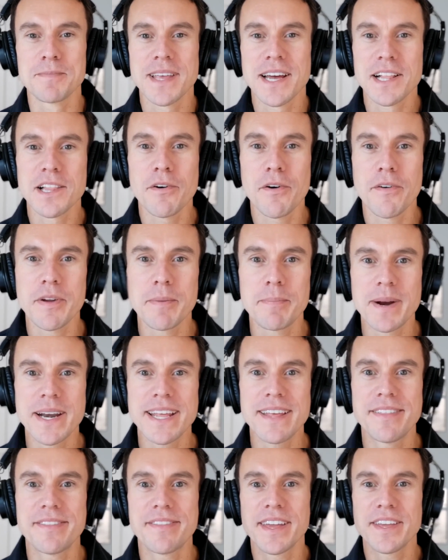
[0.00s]
Hello,
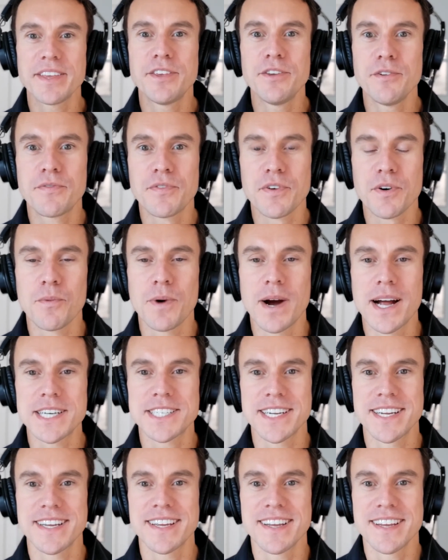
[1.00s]
everybody. Thank you for
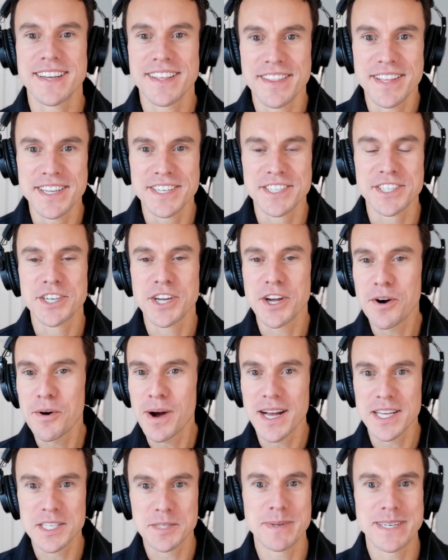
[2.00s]
watching this show,
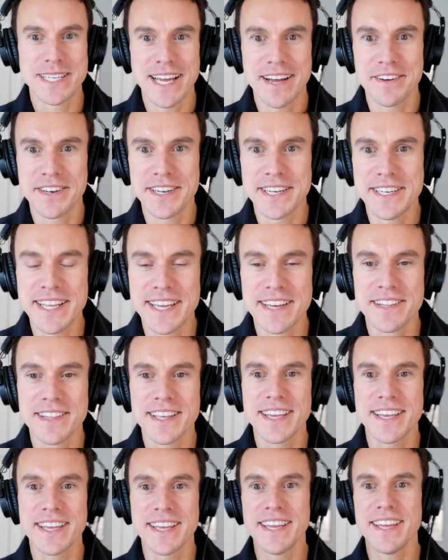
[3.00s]
Hospitality
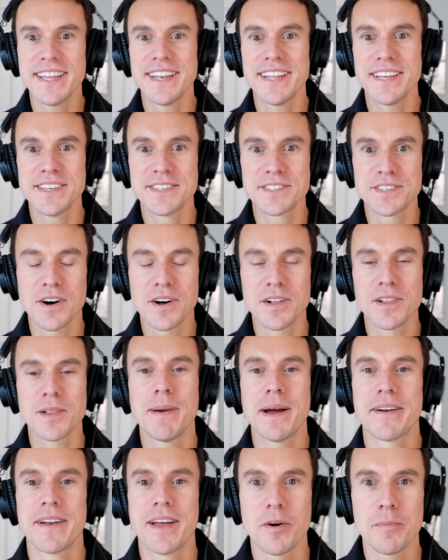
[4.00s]
Daily. It is all
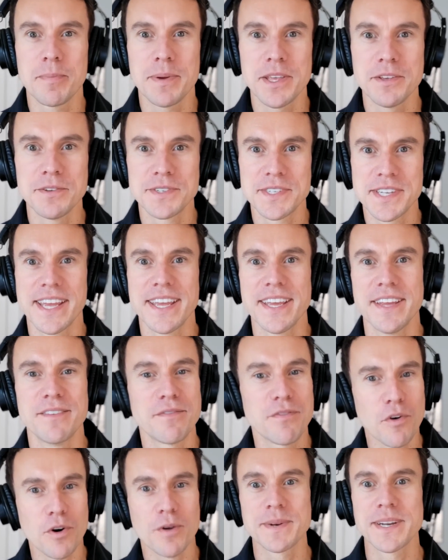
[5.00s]
about helping you stay
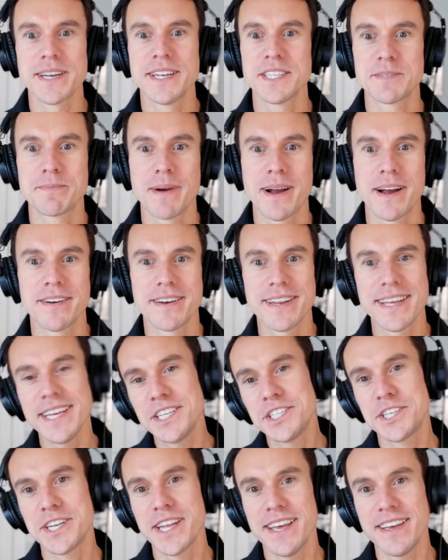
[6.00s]
informed and inspired
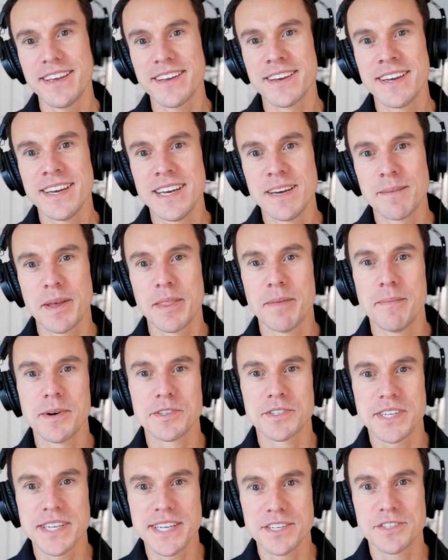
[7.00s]
each day by the
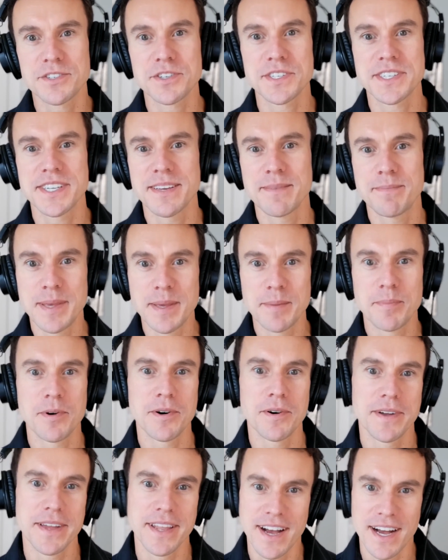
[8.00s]
most interesting
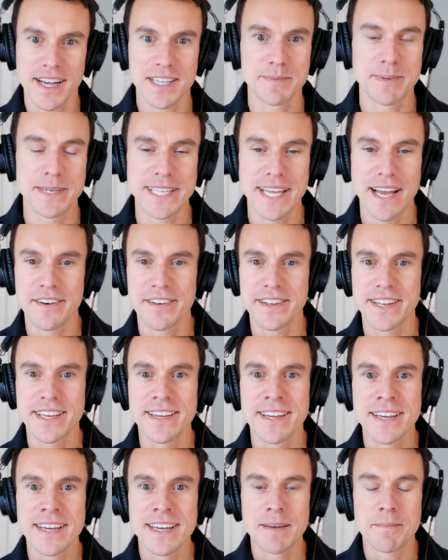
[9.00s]
people in hospitality.
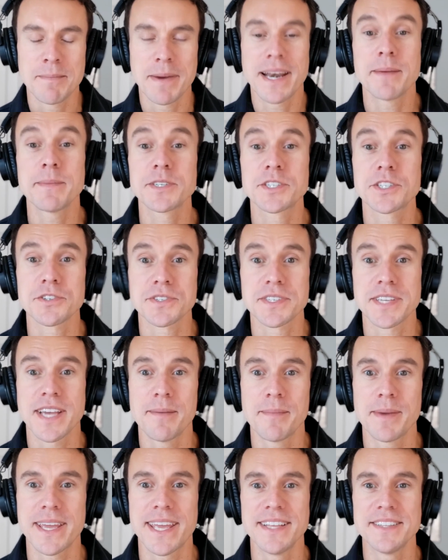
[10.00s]
My name is Josiah
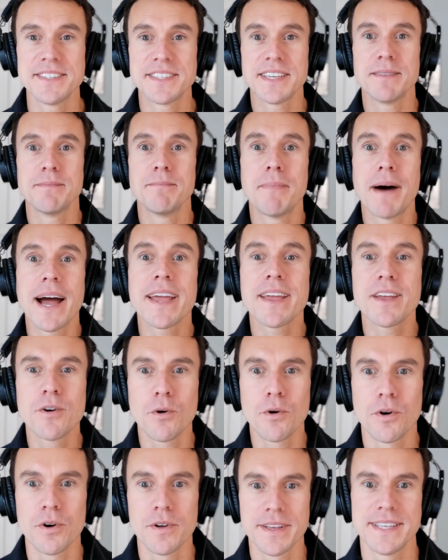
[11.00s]
Mackenize, and my
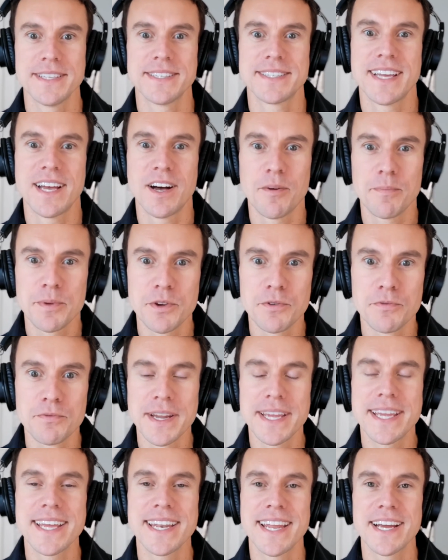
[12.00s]
goal is to help you
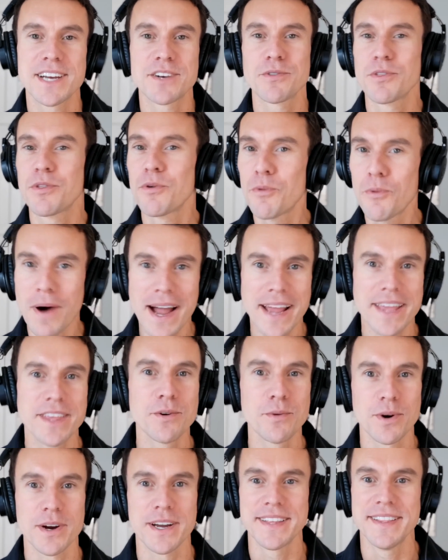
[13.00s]
reconnect with why you
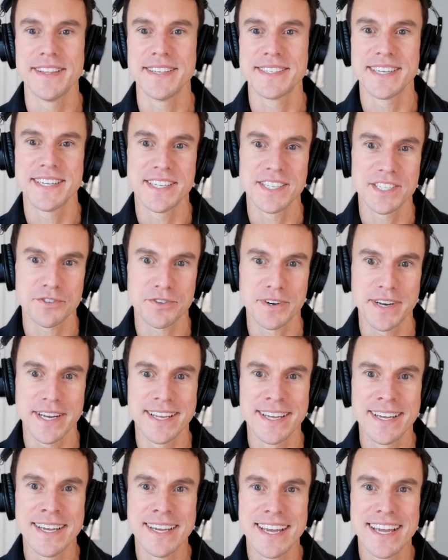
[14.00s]
work in this industry
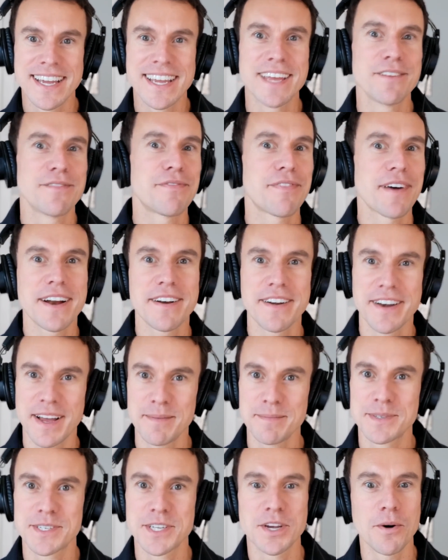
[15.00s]
and get fired
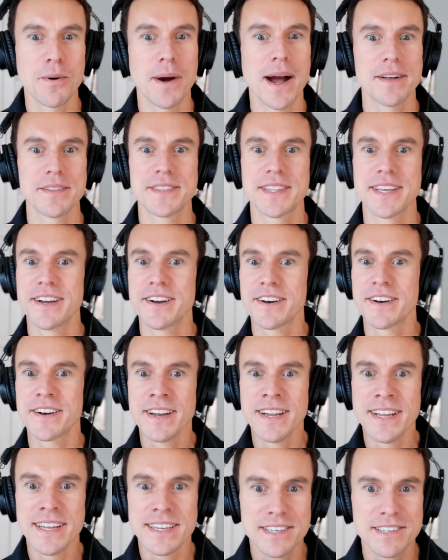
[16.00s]
up to go out there,
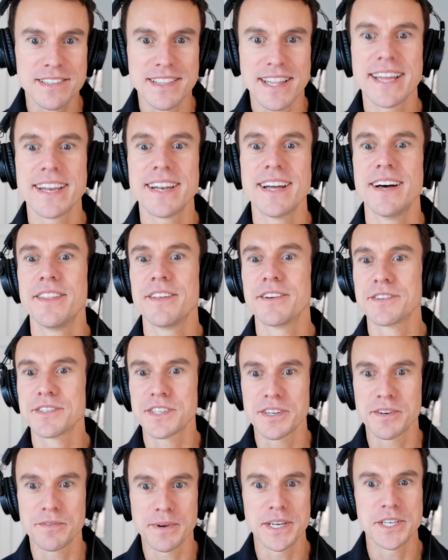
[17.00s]
delight others,
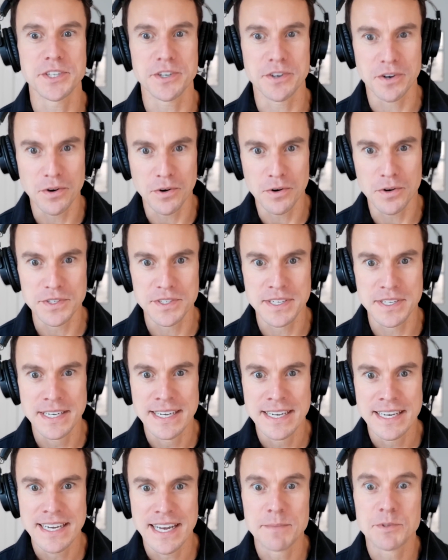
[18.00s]
and reach your goals.
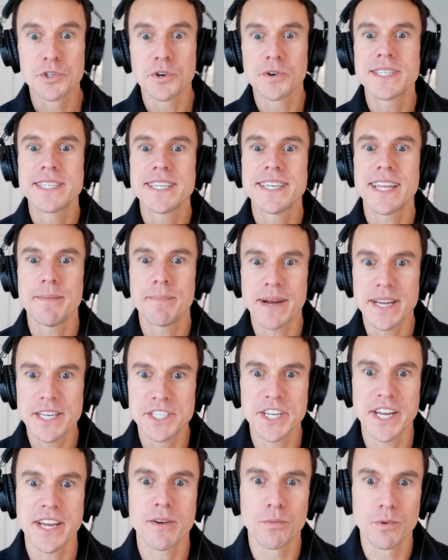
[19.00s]
I'm joined today by
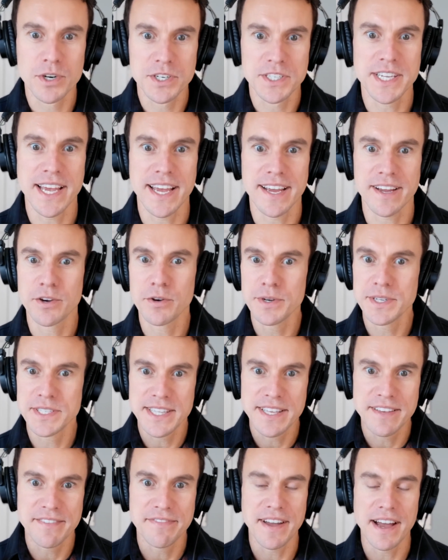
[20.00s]
Jake Wurzak, who is
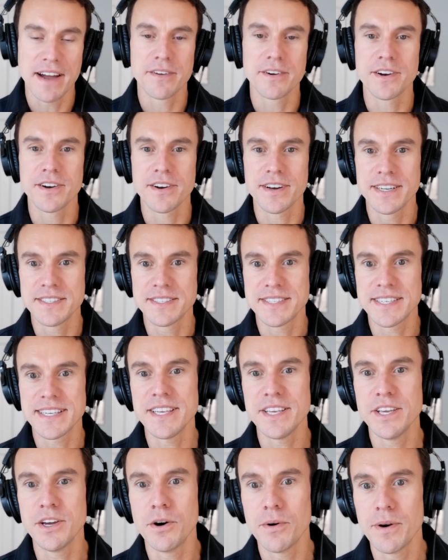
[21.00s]
the founder and
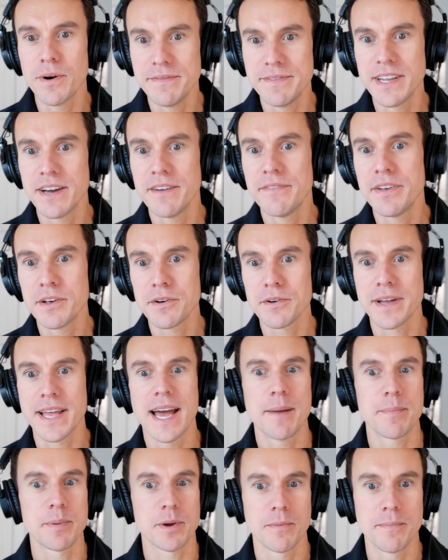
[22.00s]
CEO of DoveHill
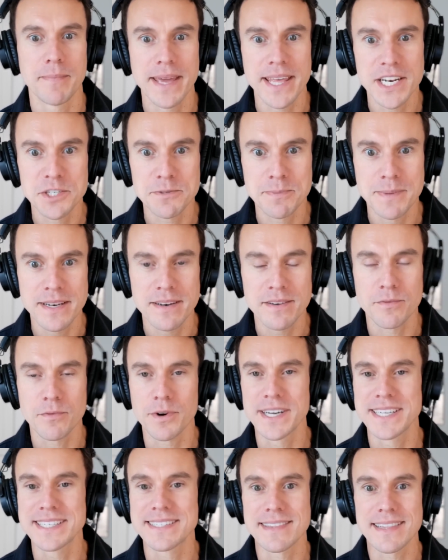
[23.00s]
Capital Management, where
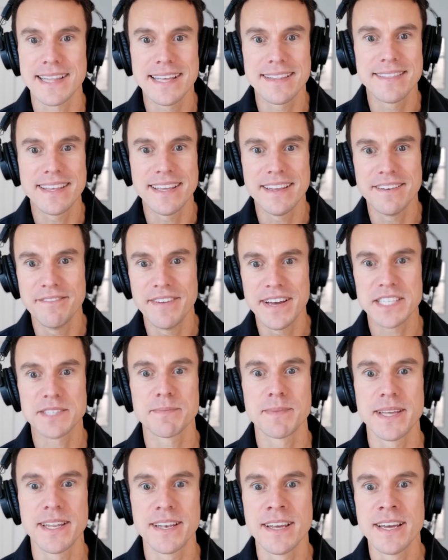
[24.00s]
he's led the
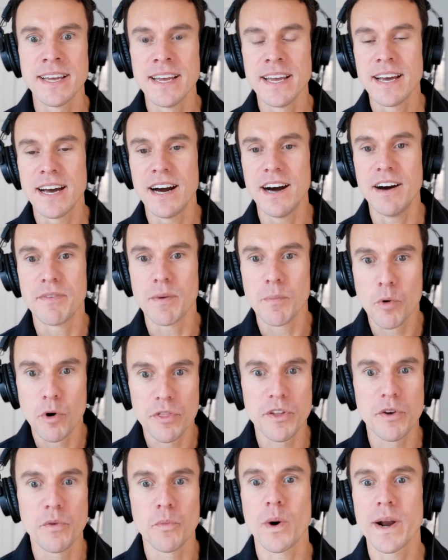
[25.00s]
investment of more
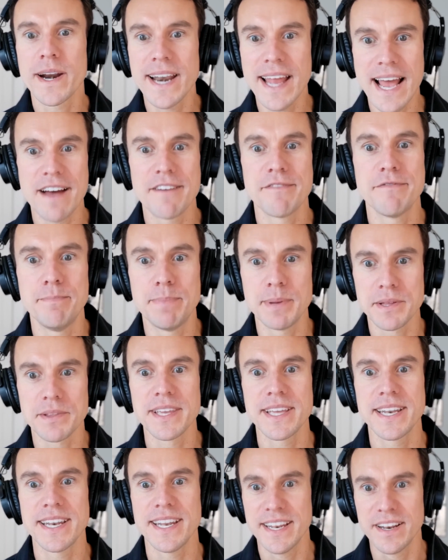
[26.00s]
than $1.5
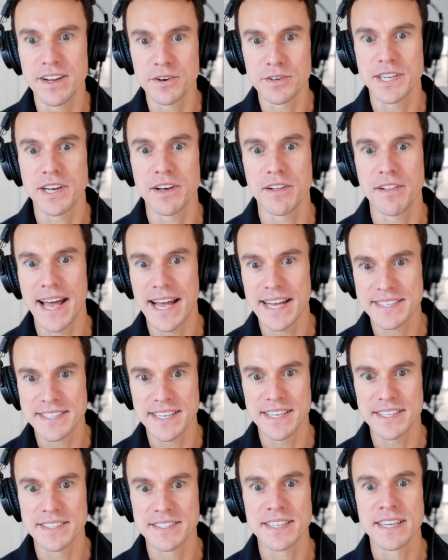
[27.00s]
billion in hotel
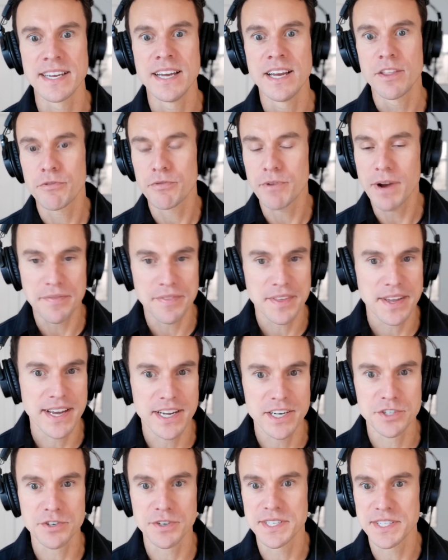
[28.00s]
assets throughout the
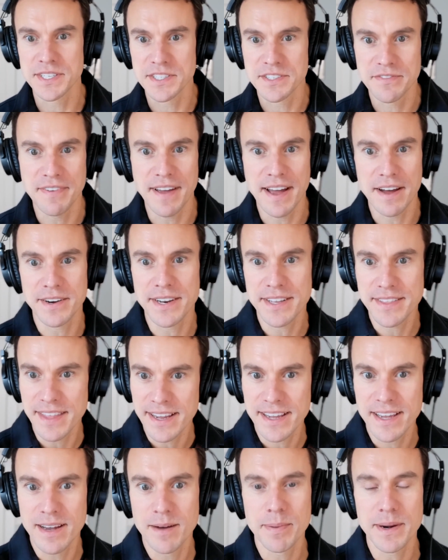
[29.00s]
country since founding that
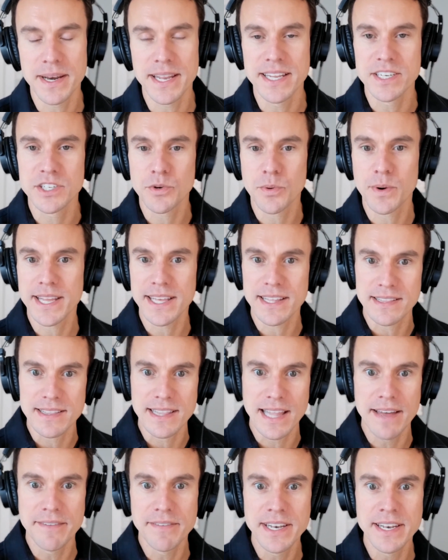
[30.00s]
company in
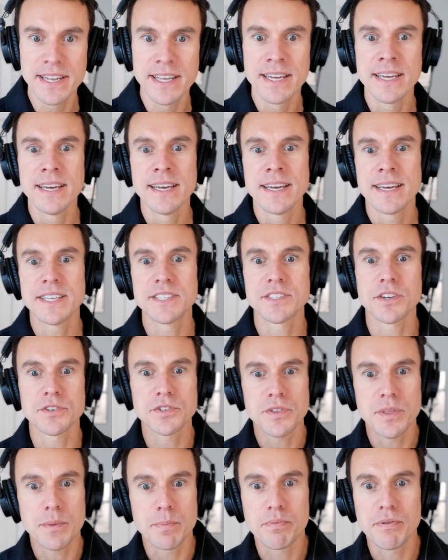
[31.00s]
2011. He's also
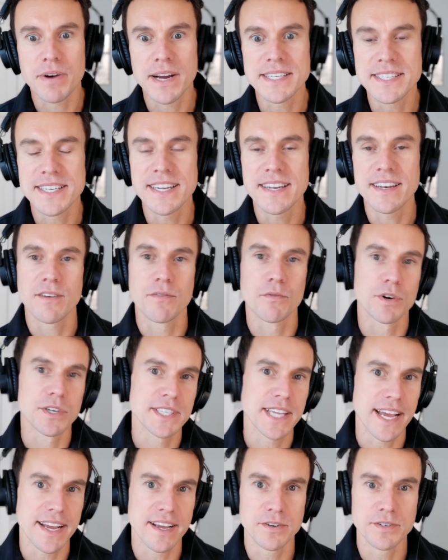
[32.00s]
the president of
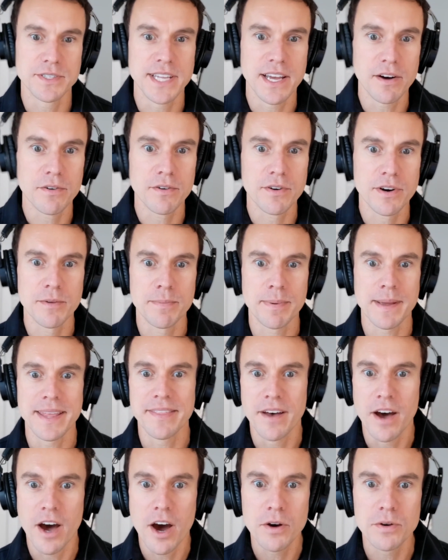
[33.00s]
Wurzak Hotel Group and
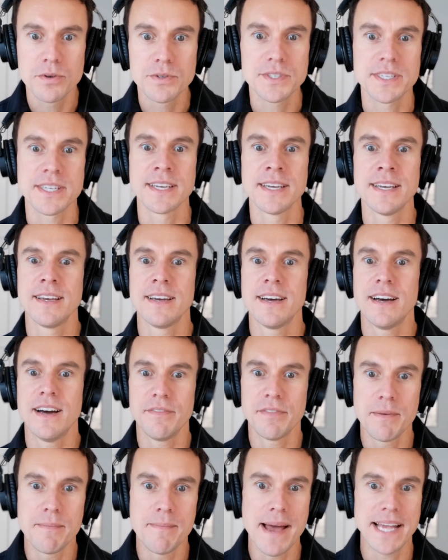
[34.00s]
the host of
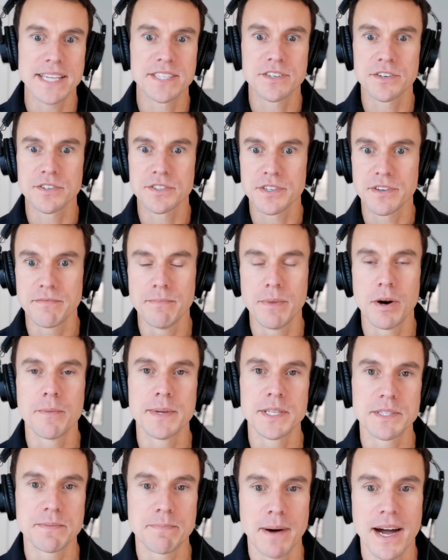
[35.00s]
the Masters of
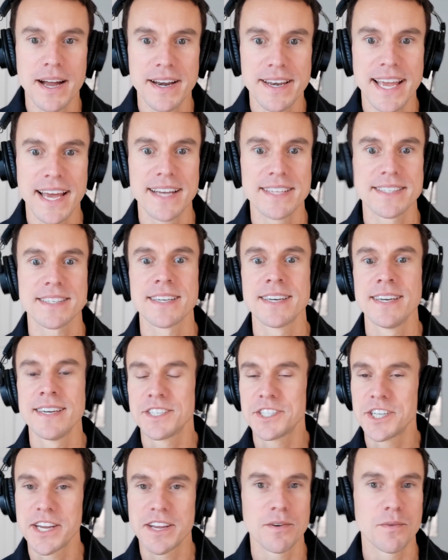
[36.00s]
Moments podcast.
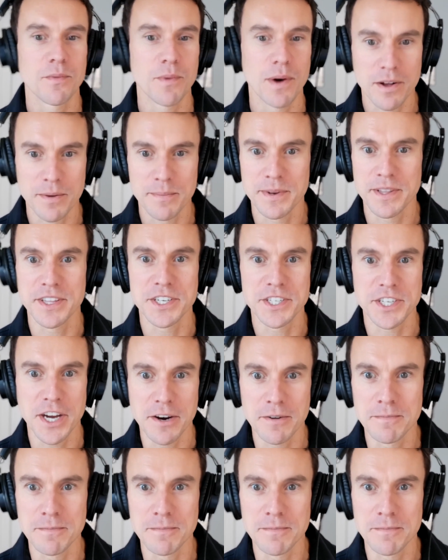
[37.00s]
Jake, welcome to the show.